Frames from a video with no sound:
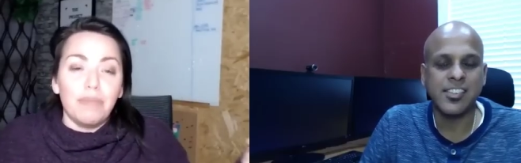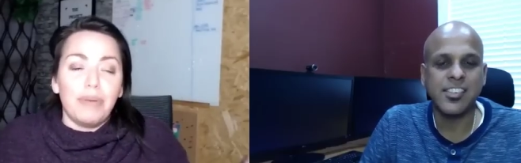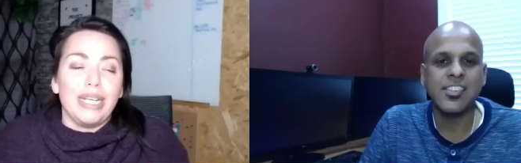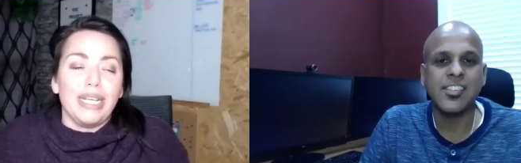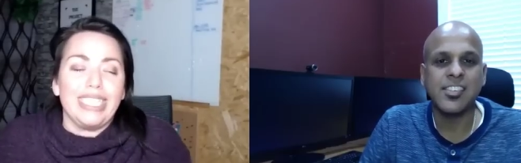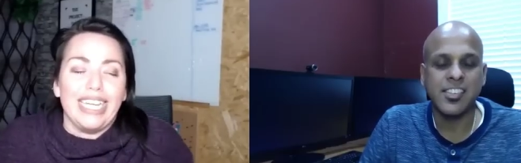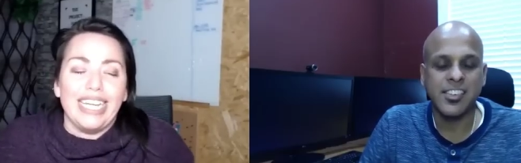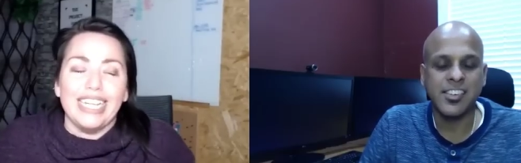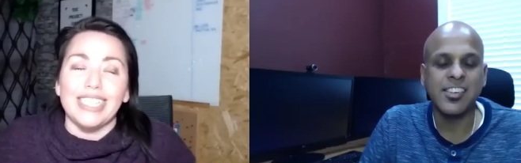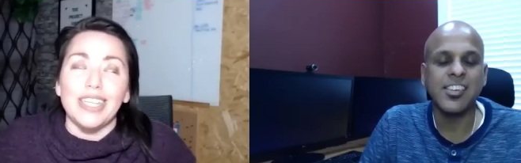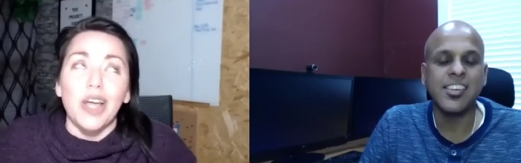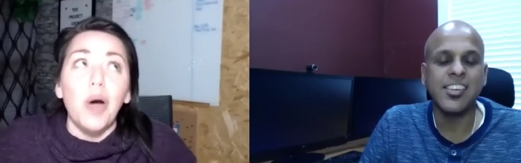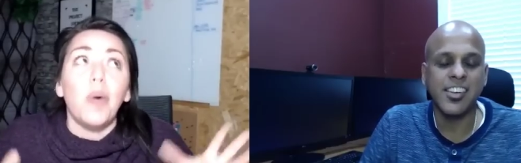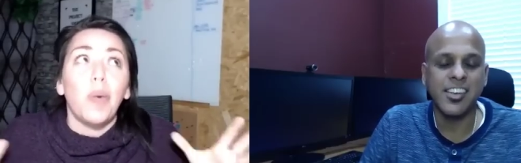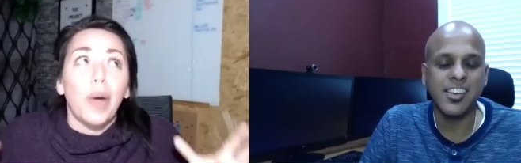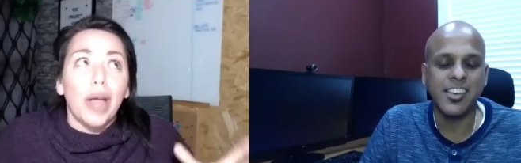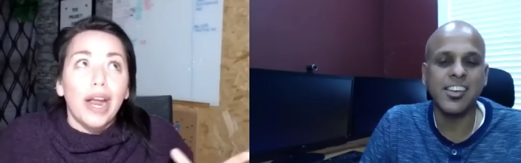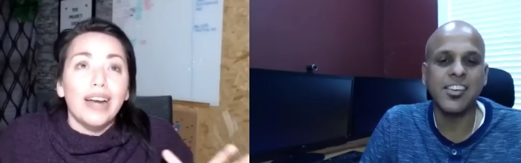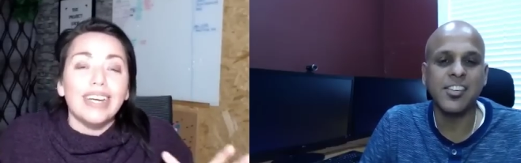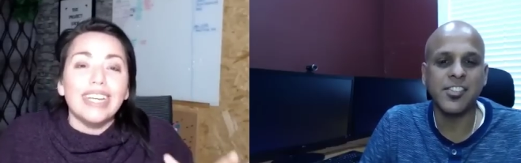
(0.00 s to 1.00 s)
Speaker 1: business.
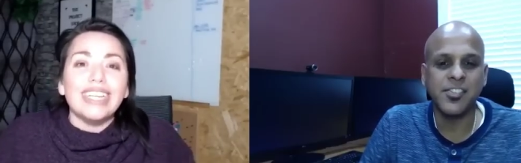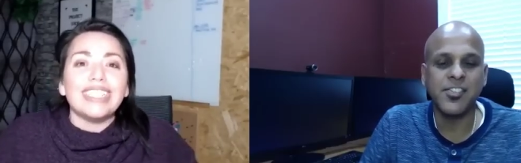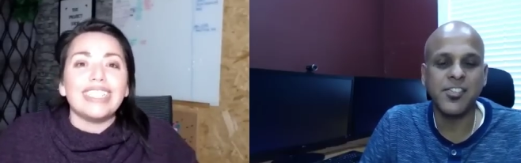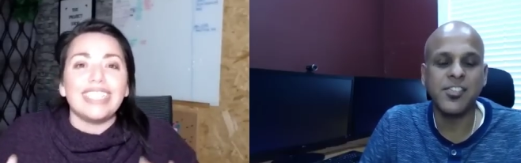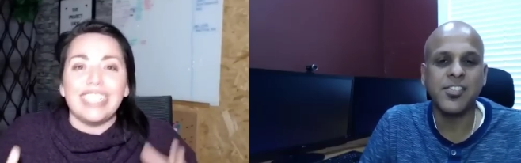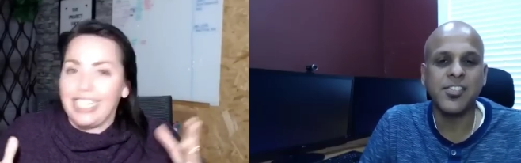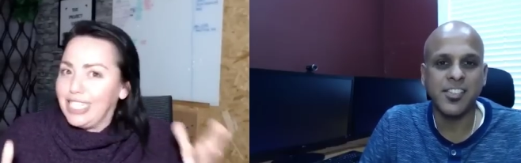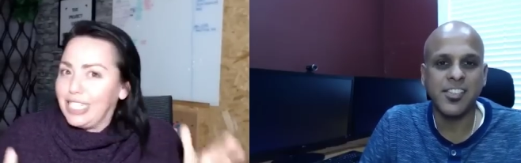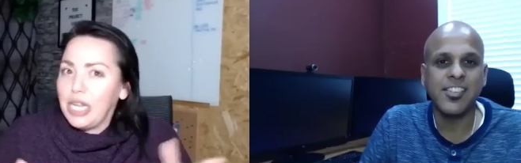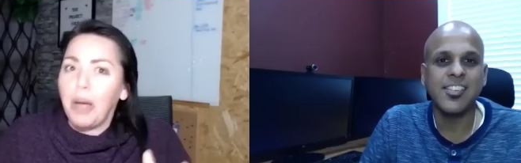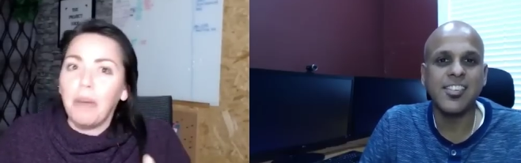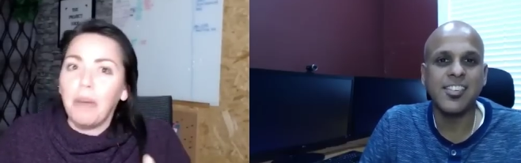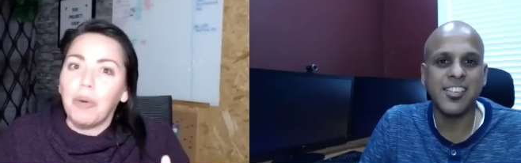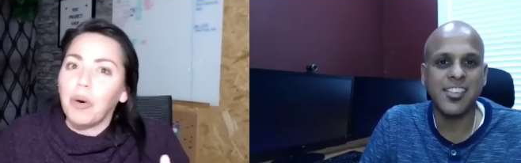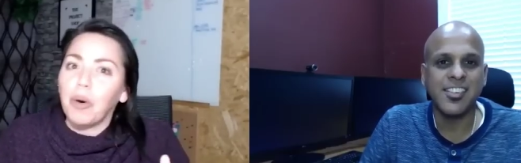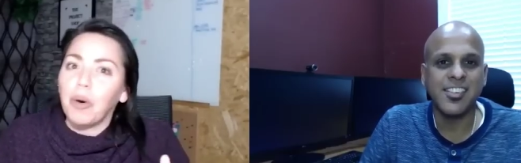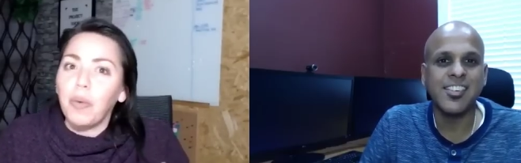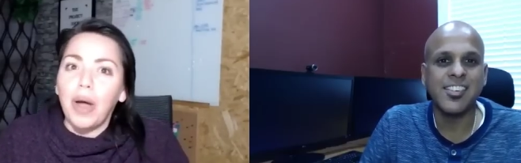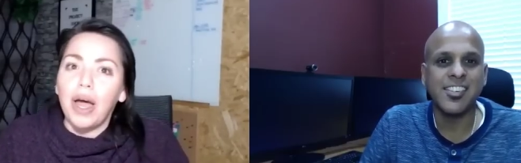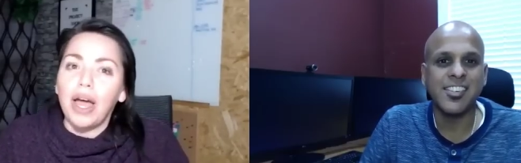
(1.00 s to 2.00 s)
Awareness is
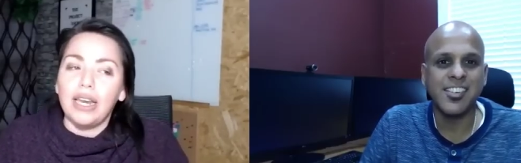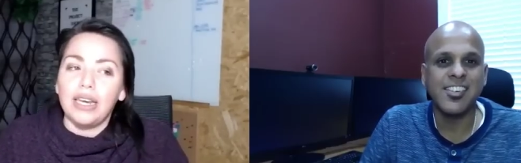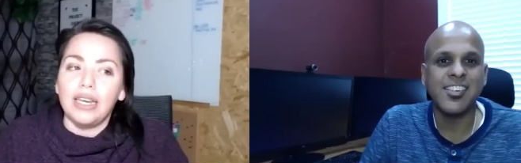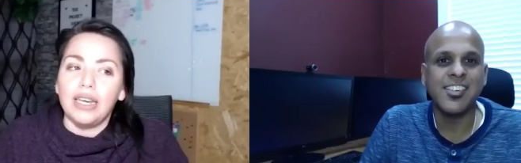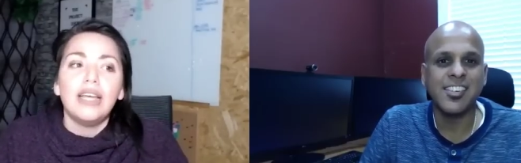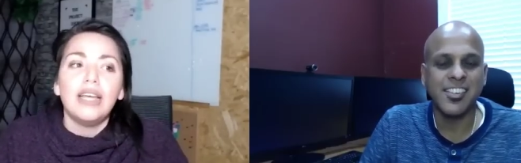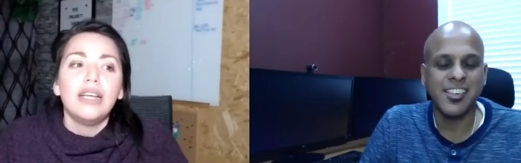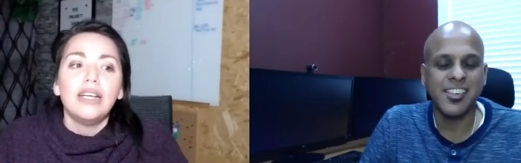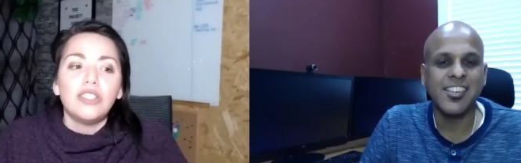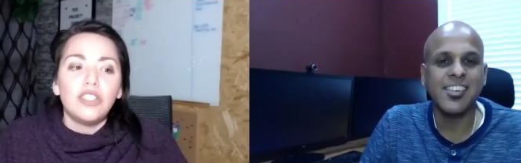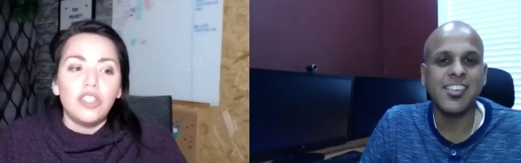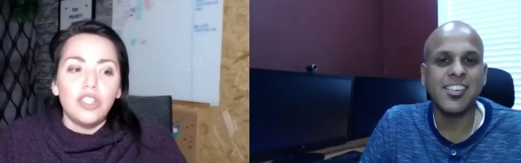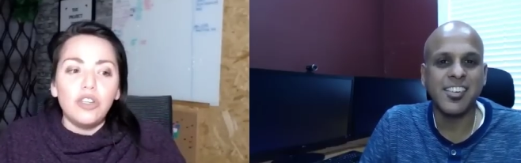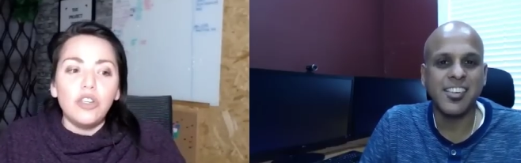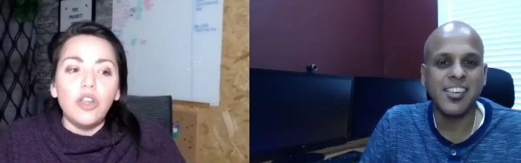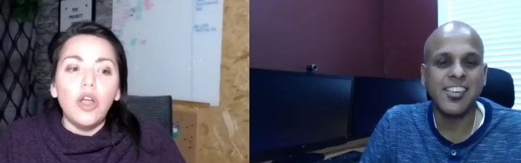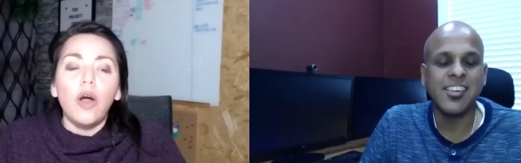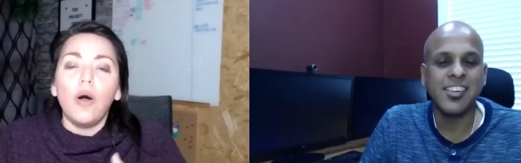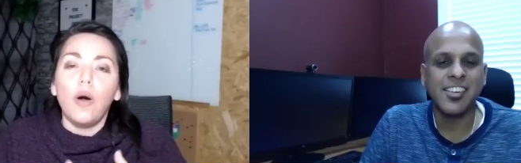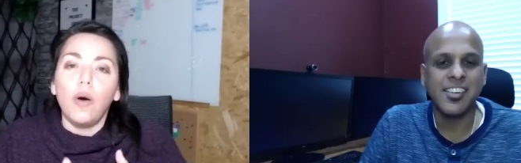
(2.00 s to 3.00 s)
number one to
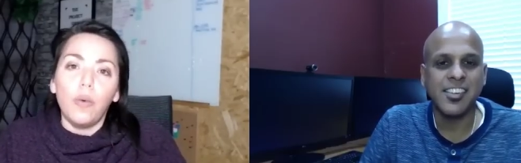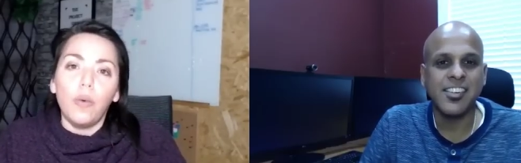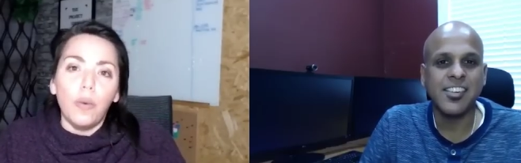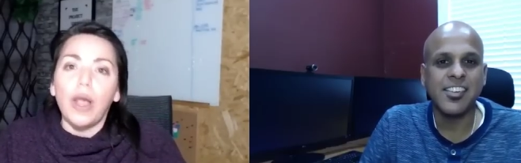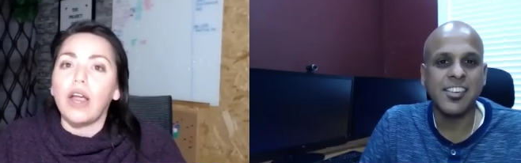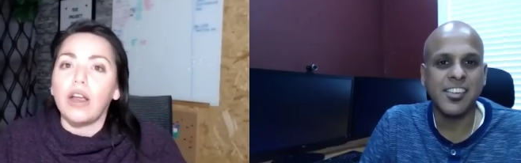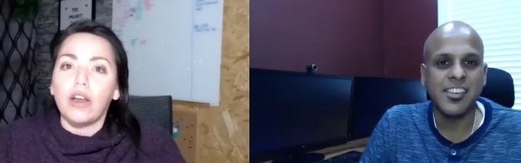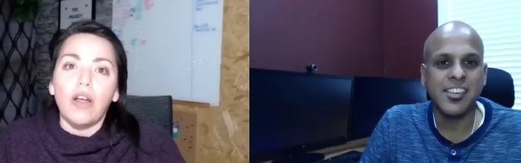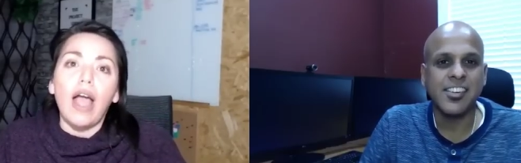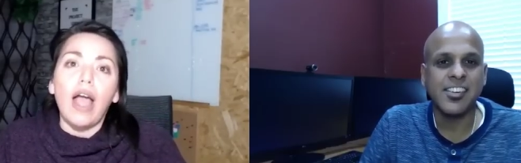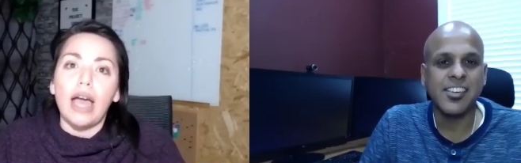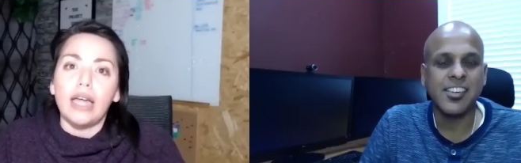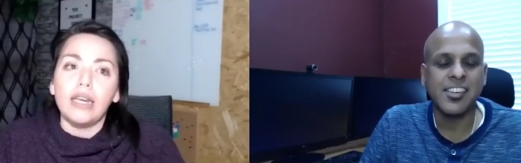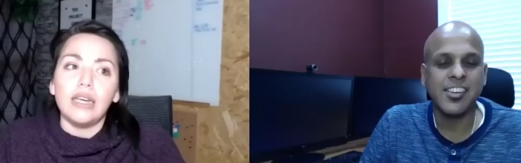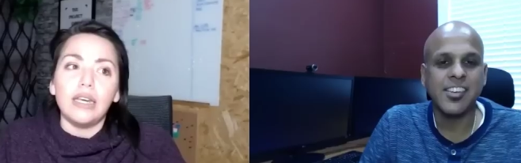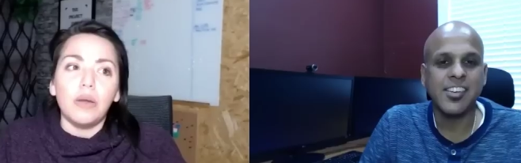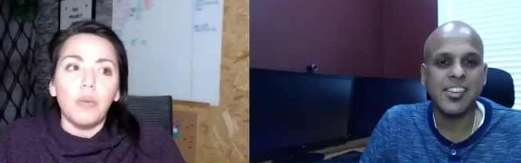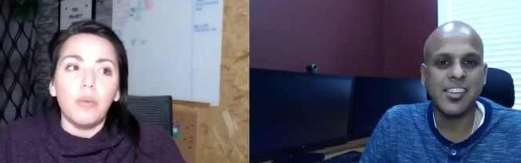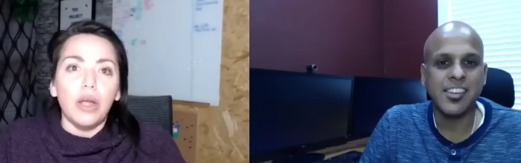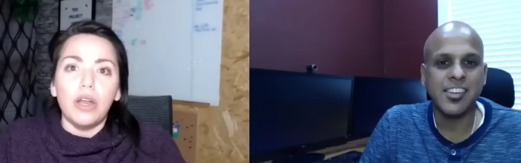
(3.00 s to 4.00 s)
know where you're headed
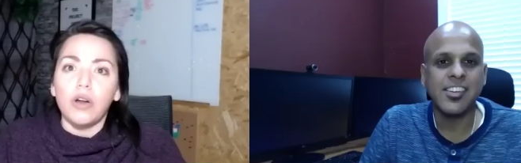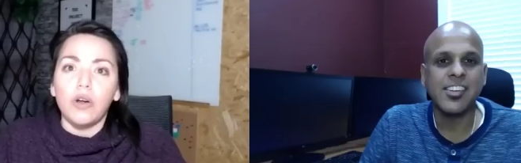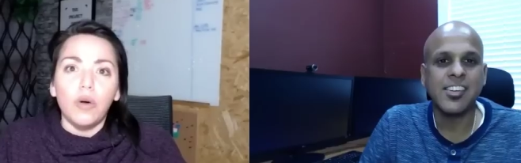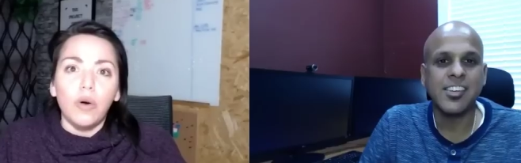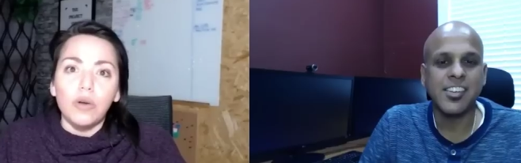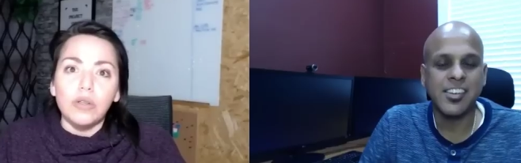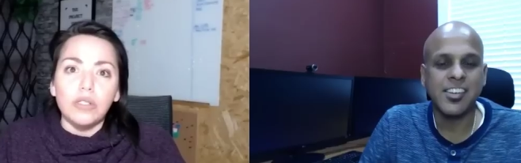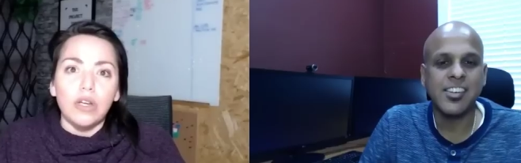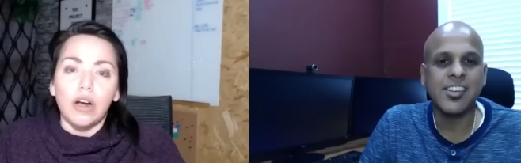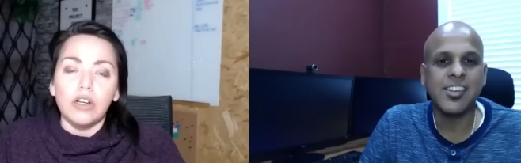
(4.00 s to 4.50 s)
and what your goals are.